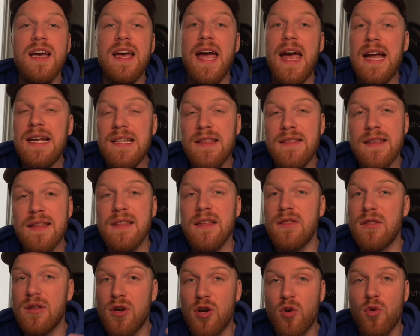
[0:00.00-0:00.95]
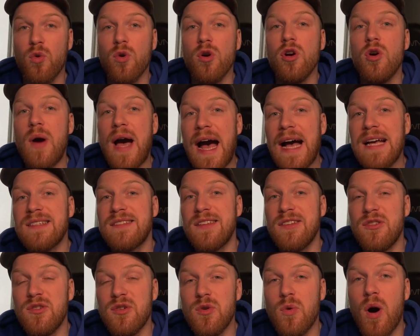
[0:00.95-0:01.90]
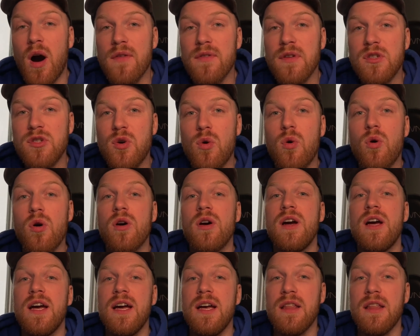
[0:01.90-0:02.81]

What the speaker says: anything that the crew has to do on the tour.